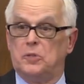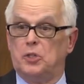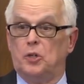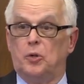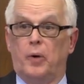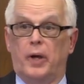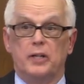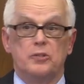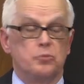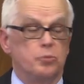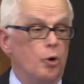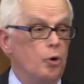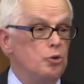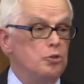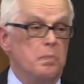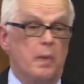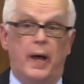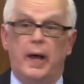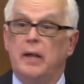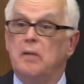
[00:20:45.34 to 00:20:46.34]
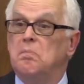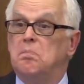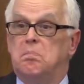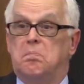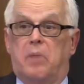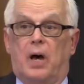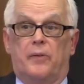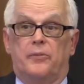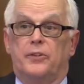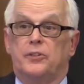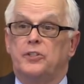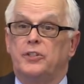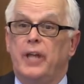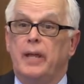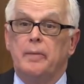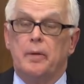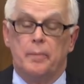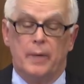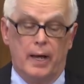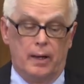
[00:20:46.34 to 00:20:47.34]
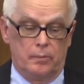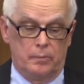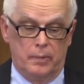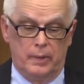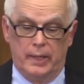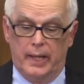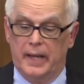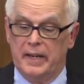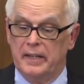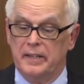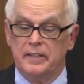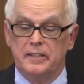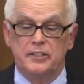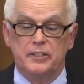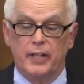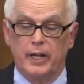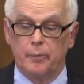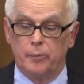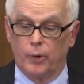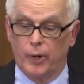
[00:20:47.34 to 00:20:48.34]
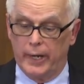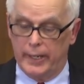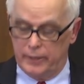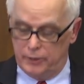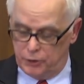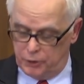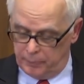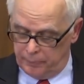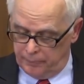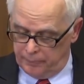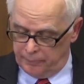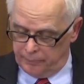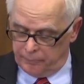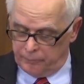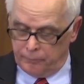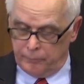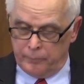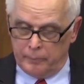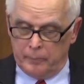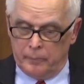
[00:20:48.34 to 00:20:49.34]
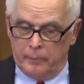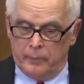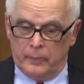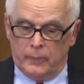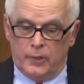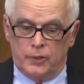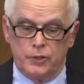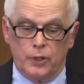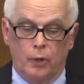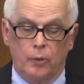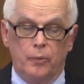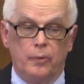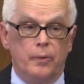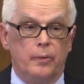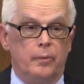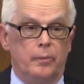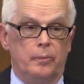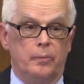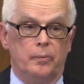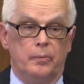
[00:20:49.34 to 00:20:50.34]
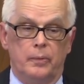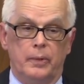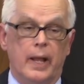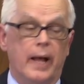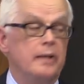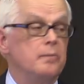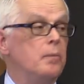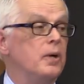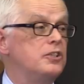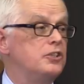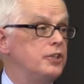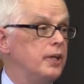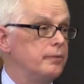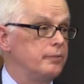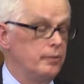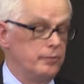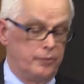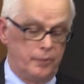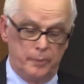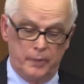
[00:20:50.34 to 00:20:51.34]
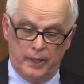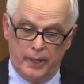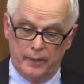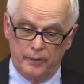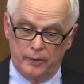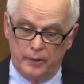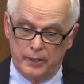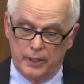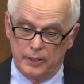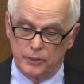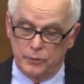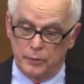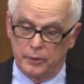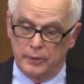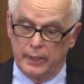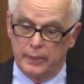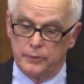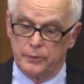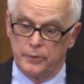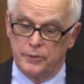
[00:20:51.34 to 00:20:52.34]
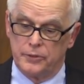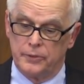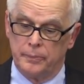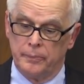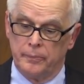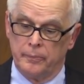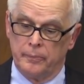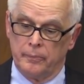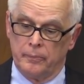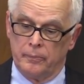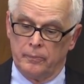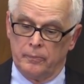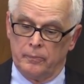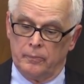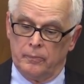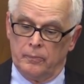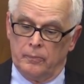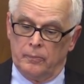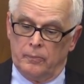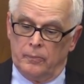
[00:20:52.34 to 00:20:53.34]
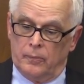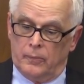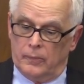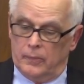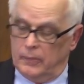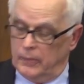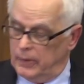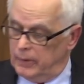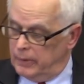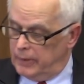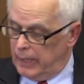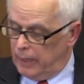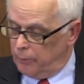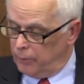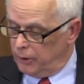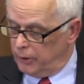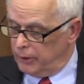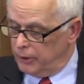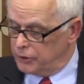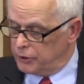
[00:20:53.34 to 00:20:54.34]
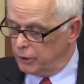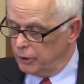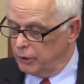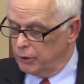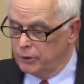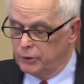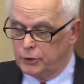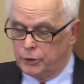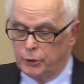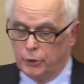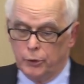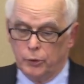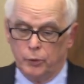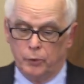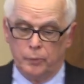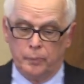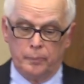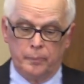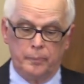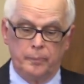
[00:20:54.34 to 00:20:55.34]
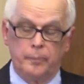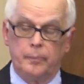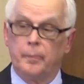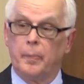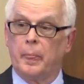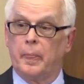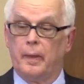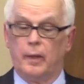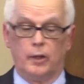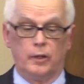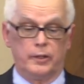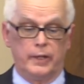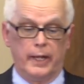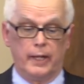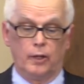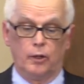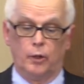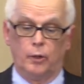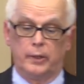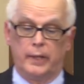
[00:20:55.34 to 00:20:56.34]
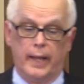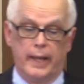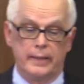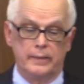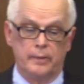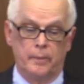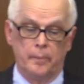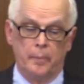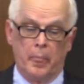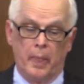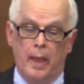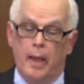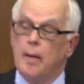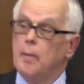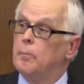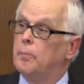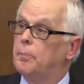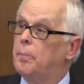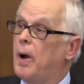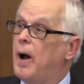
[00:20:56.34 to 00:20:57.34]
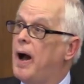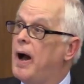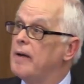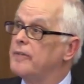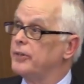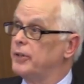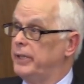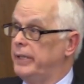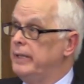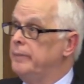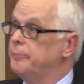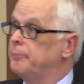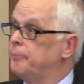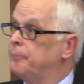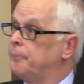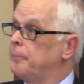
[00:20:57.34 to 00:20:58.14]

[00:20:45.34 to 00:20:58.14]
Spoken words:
The U.S. rose by about the same amount and in the same range. So not much different from the other industrial countries. Now we're going to turn to take a look at poverty.